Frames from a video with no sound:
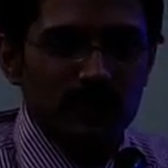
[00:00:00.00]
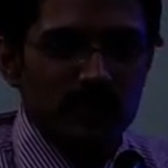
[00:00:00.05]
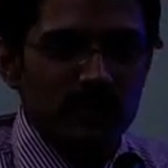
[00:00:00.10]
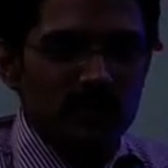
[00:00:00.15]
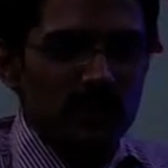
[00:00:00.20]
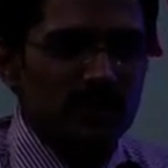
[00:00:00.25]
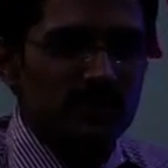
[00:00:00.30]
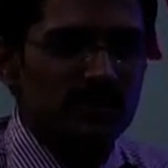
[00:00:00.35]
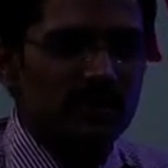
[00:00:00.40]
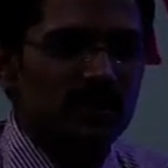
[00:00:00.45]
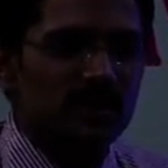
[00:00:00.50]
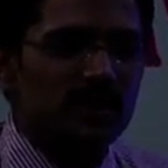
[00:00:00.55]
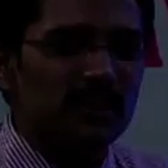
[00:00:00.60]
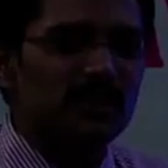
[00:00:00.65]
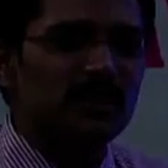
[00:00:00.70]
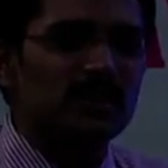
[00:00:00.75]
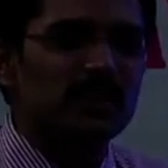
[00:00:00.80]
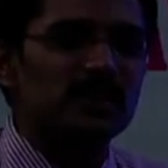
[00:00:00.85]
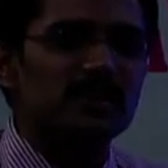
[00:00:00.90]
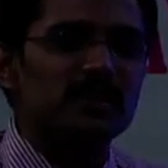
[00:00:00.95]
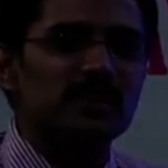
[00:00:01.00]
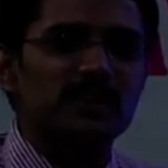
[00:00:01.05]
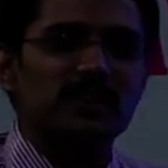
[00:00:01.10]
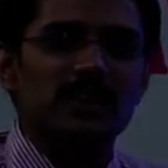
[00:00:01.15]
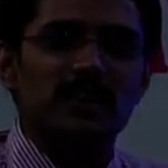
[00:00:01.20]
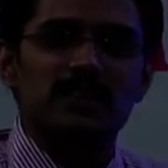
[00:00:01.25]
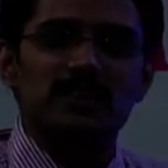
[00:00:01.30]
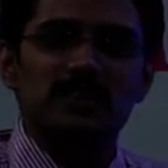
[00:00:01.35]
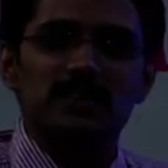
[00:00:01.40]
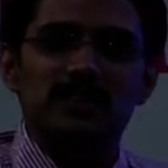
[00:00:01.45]
There is an interesting
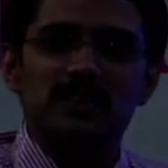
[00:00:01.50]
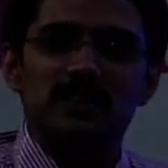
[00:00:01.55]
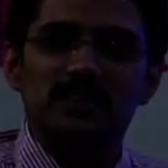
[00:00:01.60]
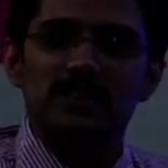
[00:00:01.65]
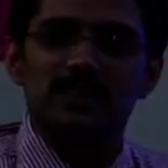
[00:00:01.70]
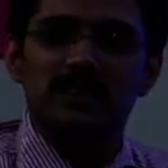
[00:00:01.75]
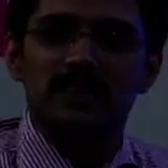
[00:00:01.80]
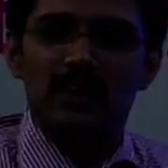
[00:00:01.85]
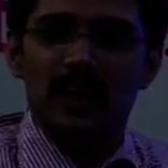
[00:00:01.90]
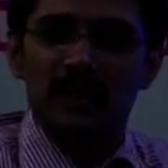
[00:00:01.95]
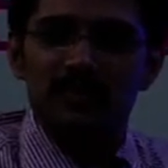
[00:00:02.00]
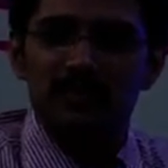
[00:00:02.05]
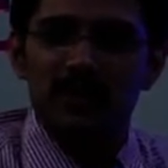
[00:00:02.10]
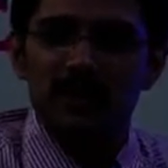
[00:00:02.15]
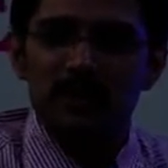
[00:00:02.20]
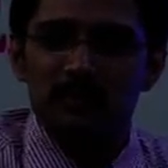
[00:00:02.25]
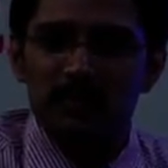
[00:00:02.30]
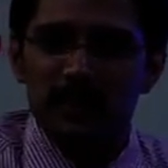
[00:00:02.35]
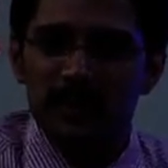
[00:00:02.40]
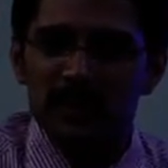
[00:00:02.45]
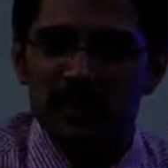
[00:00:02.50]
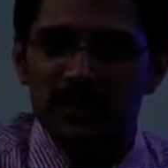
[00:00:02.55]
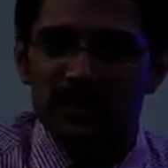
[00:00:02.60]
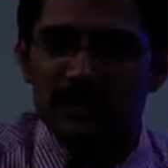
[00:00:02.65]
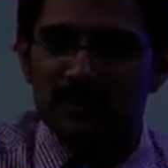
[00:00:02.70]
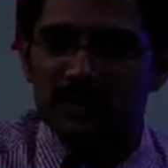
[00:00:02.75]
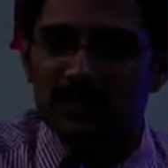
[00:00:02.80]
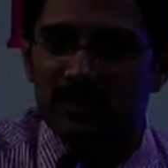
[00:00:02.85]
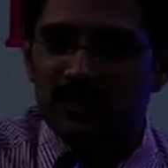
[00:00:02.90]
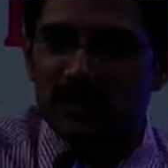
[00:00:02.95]
exercise in drafting
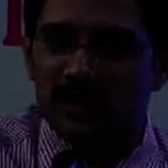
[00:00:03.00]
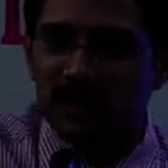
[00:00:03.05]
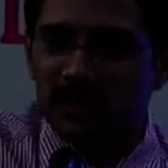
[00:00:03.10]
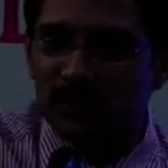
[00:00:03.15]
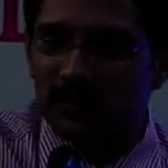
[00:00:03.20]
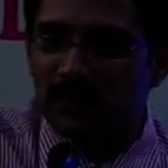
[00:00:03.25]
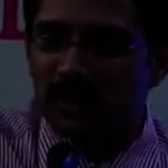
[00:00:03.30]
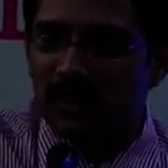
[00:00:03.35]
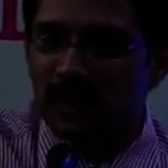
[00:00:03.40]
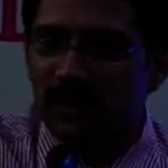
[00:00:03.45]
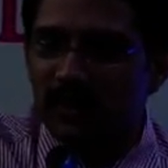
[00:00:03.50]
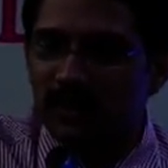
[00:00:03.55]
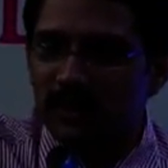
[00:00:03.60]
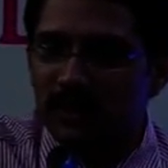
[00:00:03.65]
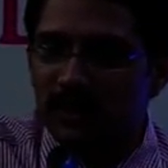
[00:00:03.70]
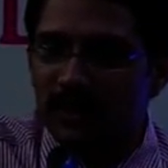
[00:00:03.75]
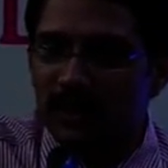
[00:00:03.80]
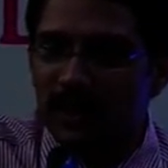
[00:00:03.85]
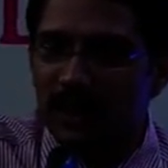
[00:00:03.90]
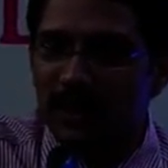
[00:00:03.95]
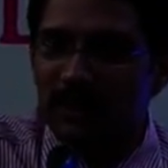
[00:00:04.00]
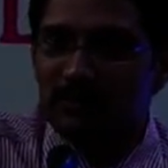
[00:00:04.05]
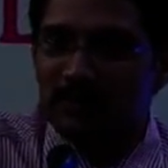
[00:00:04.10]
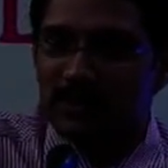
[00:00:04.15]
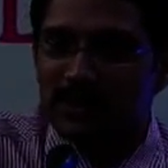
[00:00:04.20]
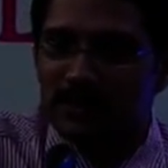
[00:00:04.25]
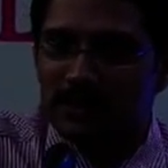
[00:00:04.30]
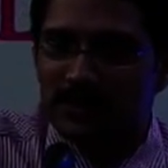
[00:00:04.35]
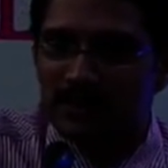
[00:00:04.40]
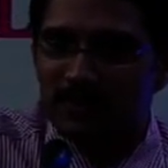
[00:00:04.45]
patents. We call it
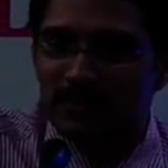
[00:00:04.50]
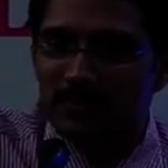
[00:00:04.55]
claims.